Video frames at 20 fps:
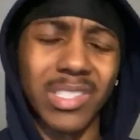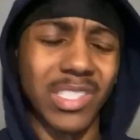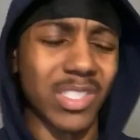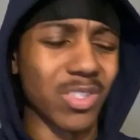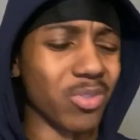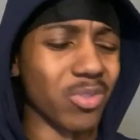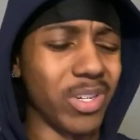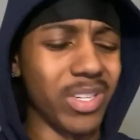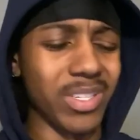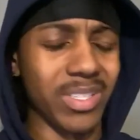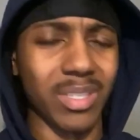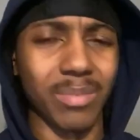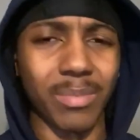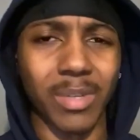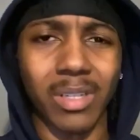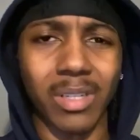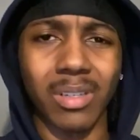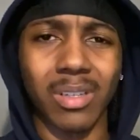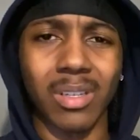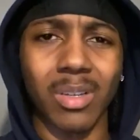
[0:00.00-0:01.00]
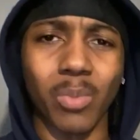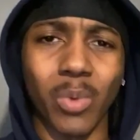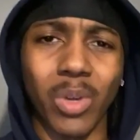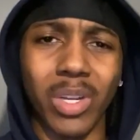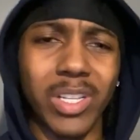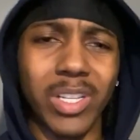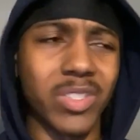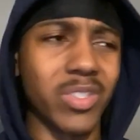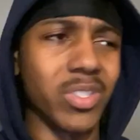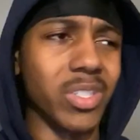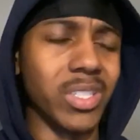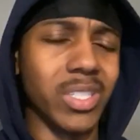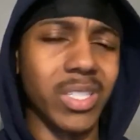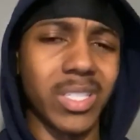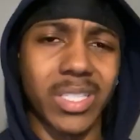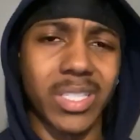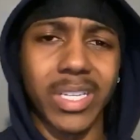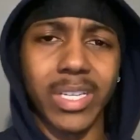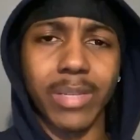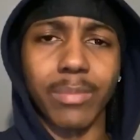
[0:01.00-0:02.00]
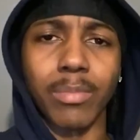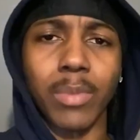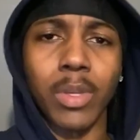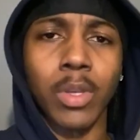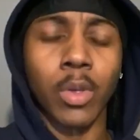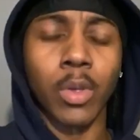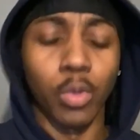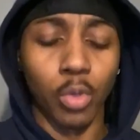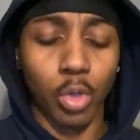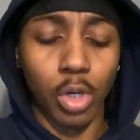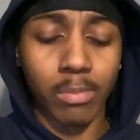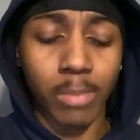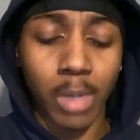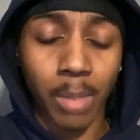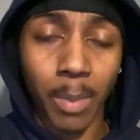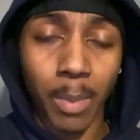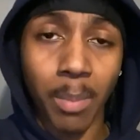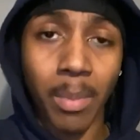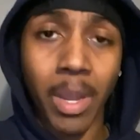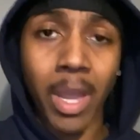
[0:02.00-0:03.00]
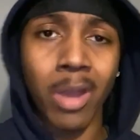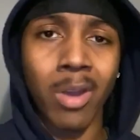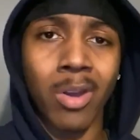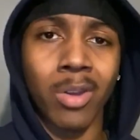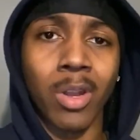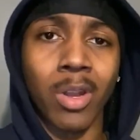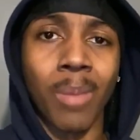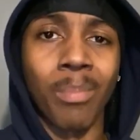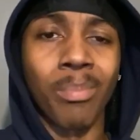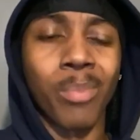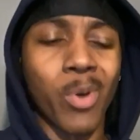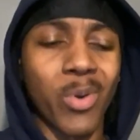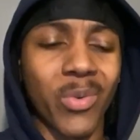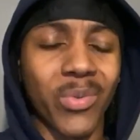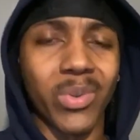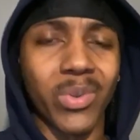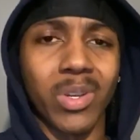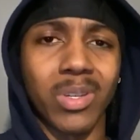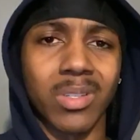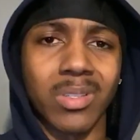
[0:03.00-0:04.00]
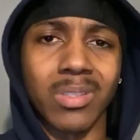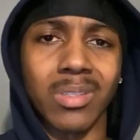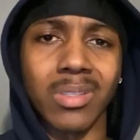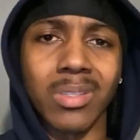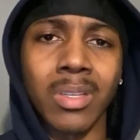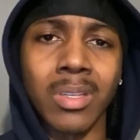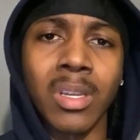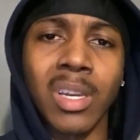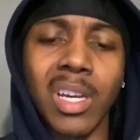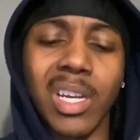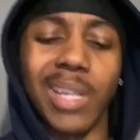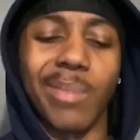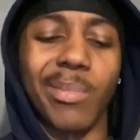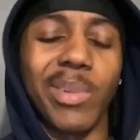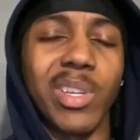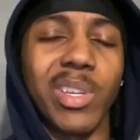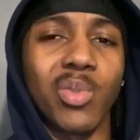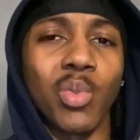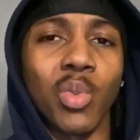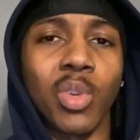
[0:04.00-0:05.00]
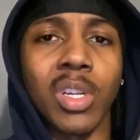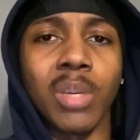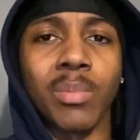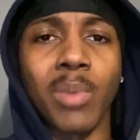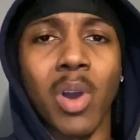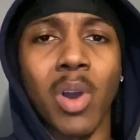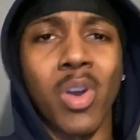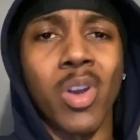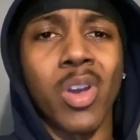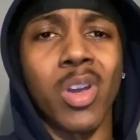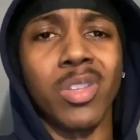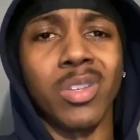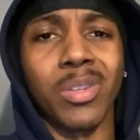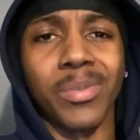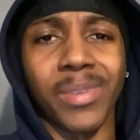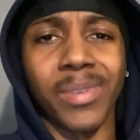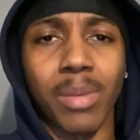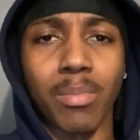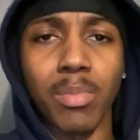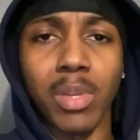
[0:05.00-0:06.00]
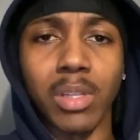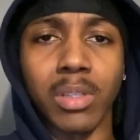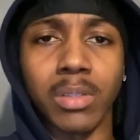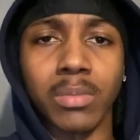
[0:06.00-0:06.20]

it's crazy, man. We're literally the same. Your mum and my aunt are both nurses, and I'm here talking about her and your family.